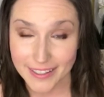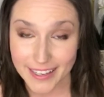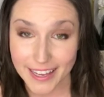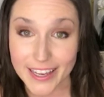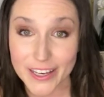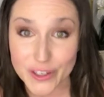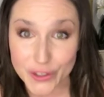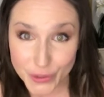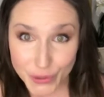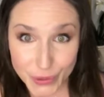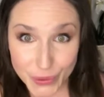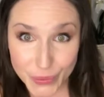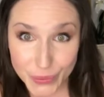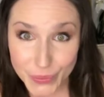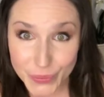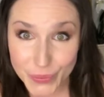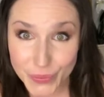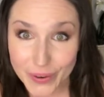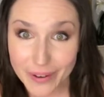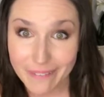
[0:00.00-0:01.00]
And
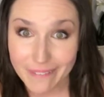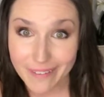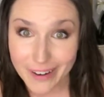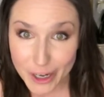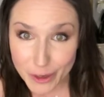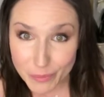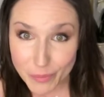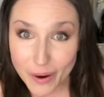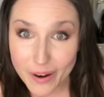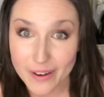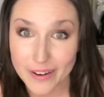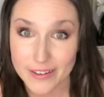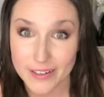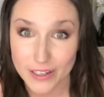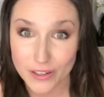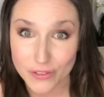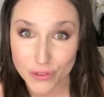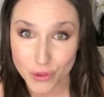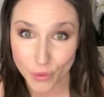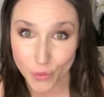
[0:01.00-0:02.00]
you are part
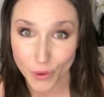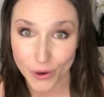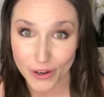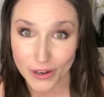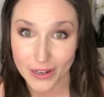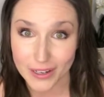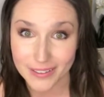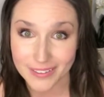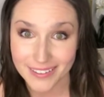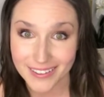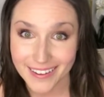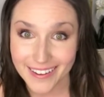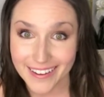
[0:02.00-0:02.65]
of the world.